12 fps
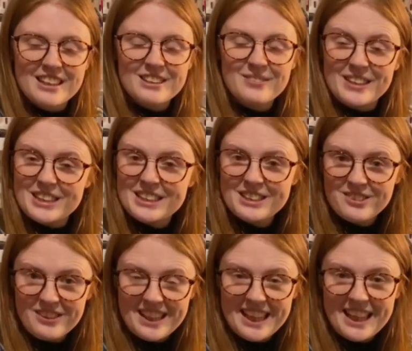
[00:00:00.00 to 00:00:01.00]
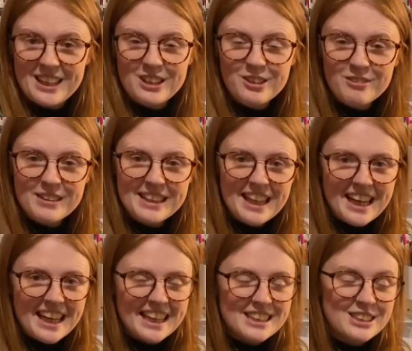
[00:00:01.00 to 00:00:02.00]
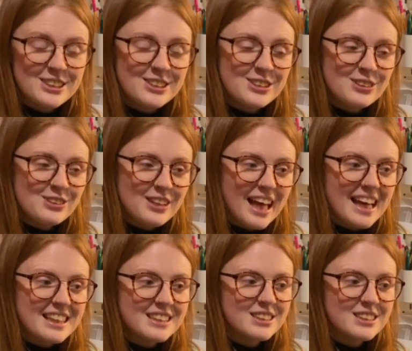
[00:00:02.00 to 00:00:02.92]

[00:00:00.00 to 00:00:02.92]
which is really lovely that I get to do that.